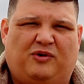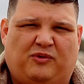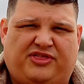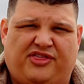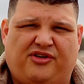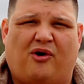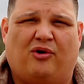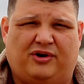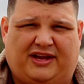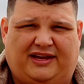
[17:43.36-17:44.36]
with
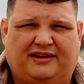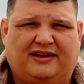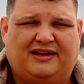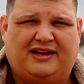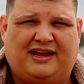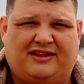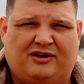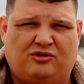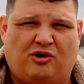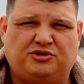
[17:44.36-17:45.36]
authority and
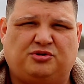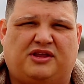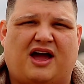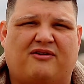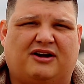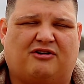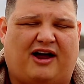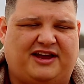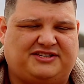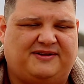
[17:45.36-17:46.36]
who knows who they are in
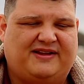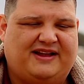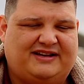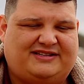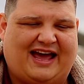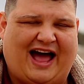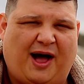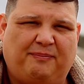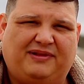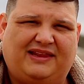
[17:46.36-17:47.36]
Christ to
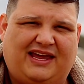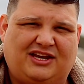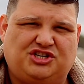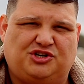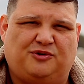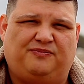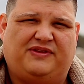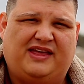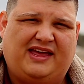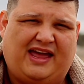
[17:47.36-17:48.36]
help lead you
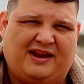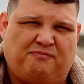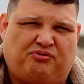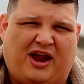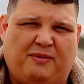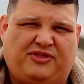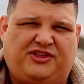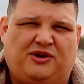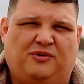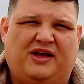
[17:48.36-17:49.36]
and pray
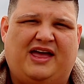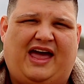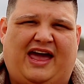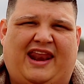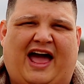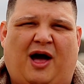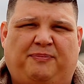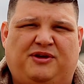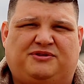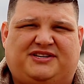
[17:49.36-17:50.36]
with you and
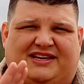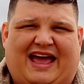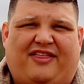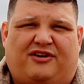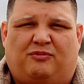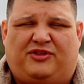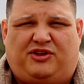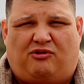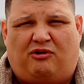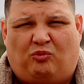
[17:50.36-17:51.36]
help you together with
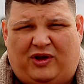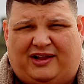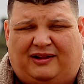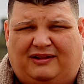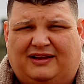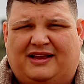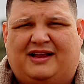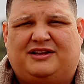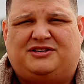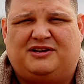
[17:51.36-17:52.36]
your own will
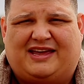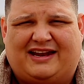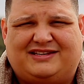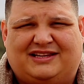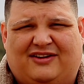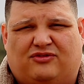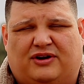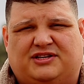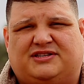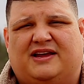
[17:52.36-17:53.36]
to get
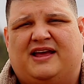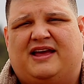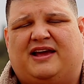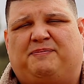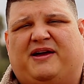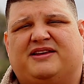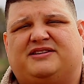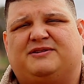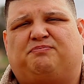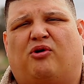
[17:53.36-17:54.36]
deliverance. Because
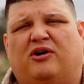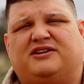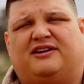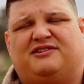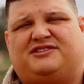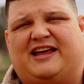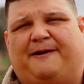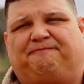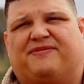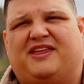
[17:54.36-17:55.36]
it's important to
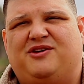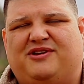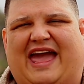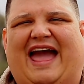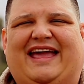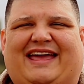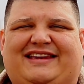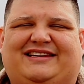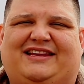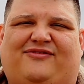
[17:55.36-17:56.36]
understand, you can't
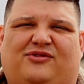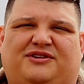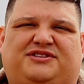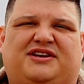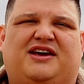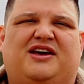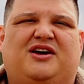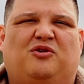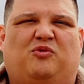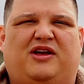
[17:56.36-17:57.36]
get deliverance
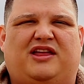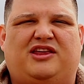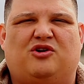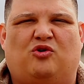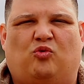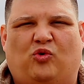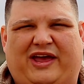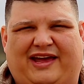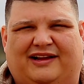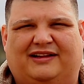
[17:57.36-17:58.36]
when your
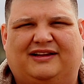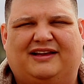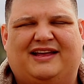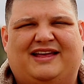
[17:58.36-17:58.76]
will